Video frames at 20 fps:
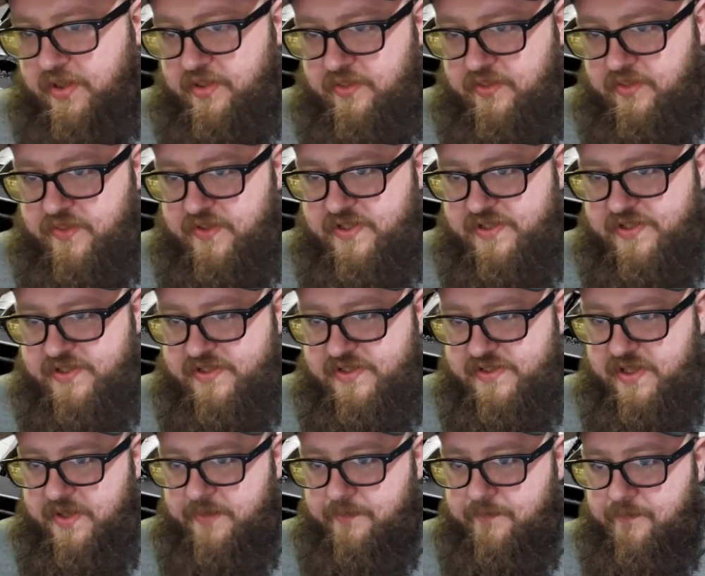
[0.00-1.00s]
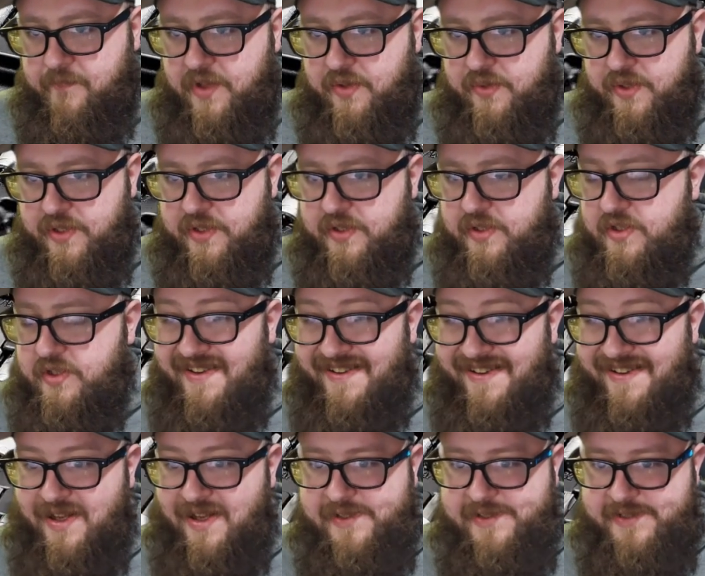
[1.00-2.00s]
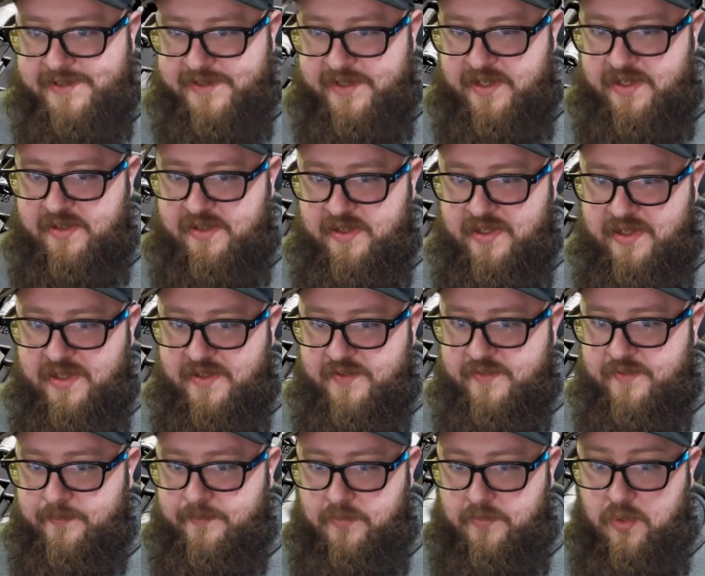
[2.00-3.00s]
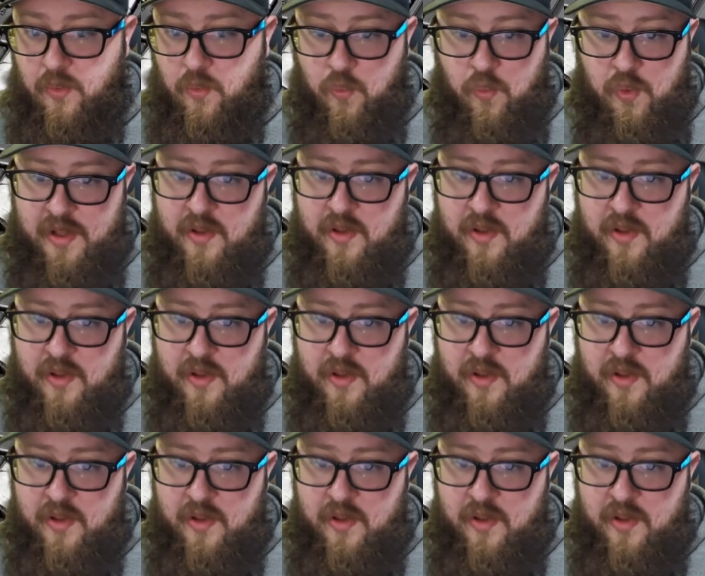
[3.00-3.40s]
this is a very nice set. It's well